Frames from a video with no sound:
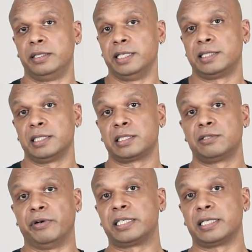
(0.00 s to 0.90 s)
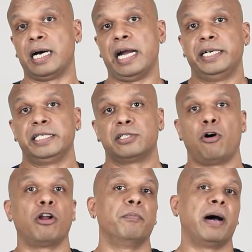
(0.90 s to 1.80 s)
This is what I did
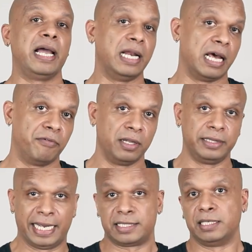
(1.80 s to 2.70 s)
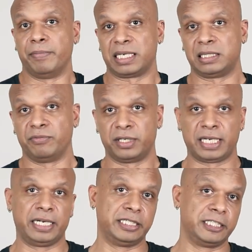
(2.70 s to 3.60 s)
on my level. That's the maximum
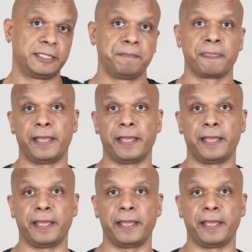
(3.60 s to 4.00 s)
what I did.